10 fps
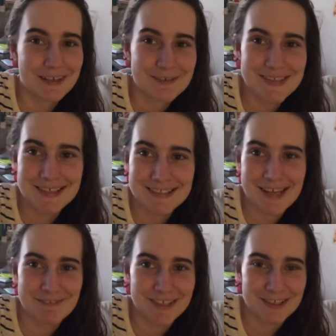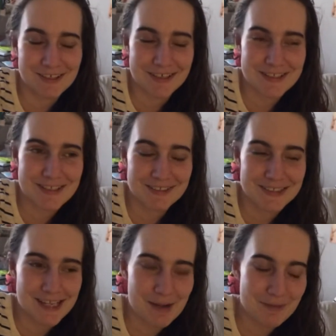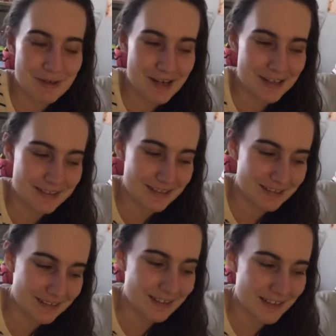It was like 70 degrees the whole time we were out there.